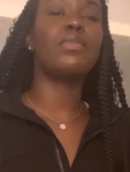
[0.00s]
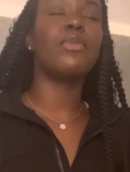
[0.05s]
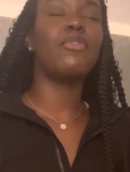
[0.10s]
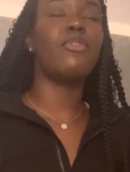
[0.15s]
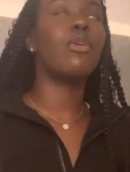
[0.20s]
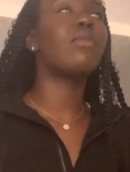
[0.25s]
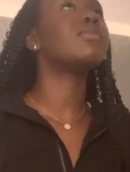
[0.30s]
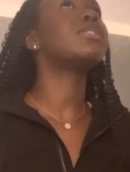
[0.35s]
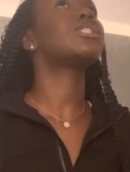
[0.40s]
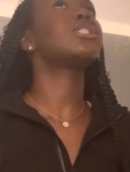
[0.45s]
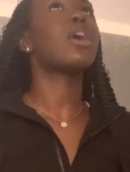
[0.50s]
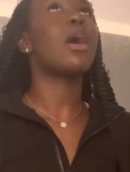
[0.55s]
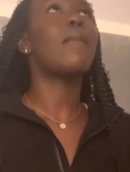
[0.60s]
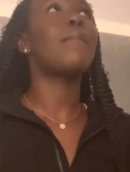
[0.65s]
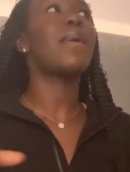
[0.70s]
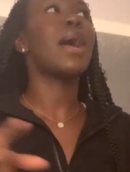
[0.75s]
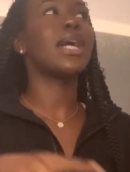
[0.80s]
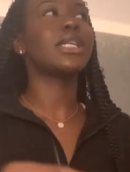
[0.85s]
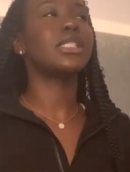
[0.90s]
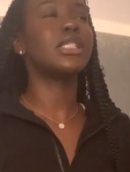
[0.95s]
before we
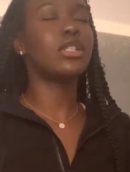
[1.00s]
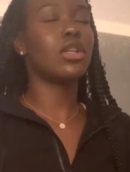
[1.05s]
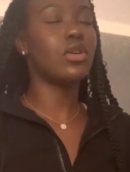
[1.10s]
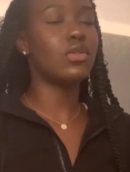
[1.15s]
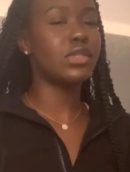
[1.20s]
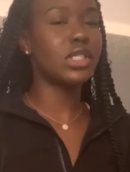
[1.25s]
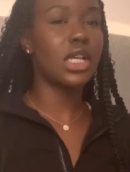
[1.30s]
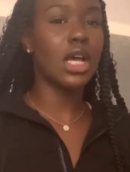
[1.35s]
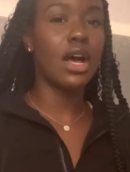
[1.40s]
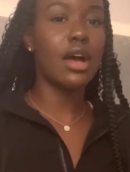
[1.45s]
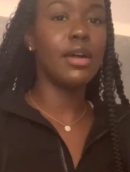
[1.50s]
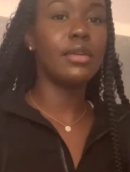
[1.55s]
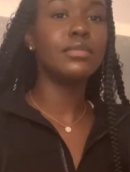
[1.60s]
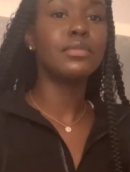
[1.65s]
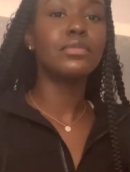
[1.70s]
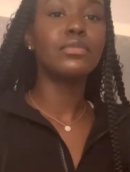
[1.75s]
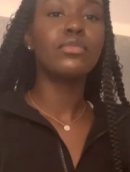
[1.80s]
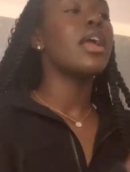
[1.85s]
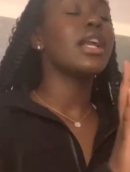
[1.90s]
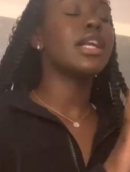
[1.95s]
stop back to the hotel
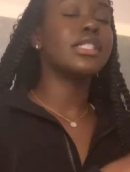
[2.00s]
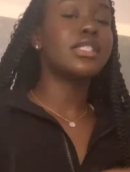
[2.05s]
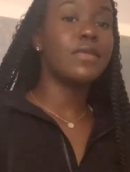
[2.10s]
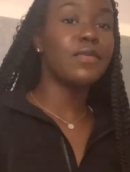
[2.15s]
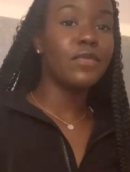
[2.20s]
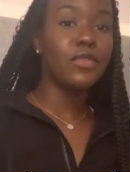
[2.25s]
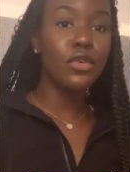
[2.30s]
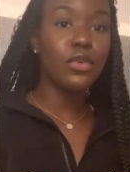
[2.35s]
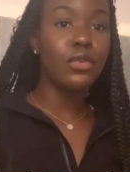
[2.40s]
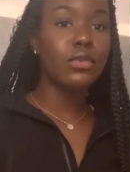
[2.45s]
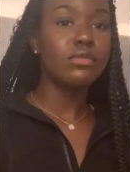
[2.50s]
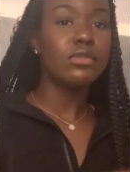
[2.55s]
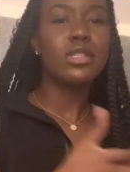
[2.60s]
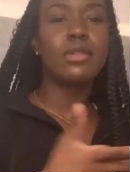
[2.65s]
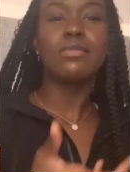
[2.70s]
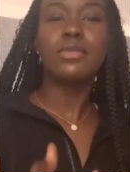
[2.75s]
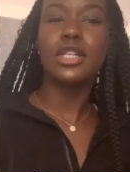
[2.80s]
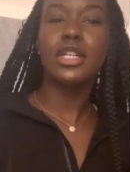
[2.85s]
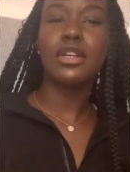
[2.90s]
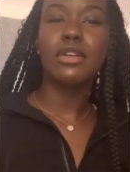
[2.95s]
and get some food,
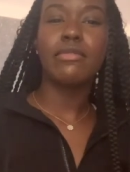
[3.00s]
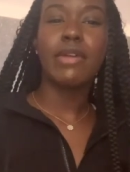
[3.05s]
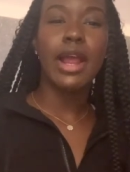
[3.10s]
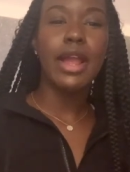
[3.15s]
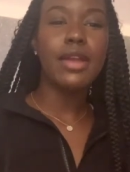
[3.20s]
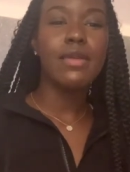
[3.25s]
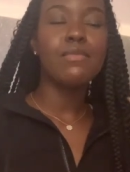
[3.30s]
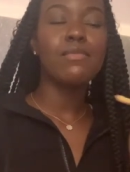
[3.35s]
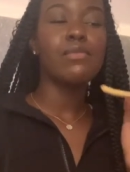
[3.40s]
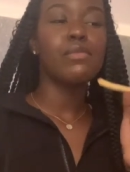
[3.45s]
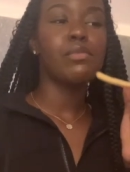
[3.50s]
some dinner, right?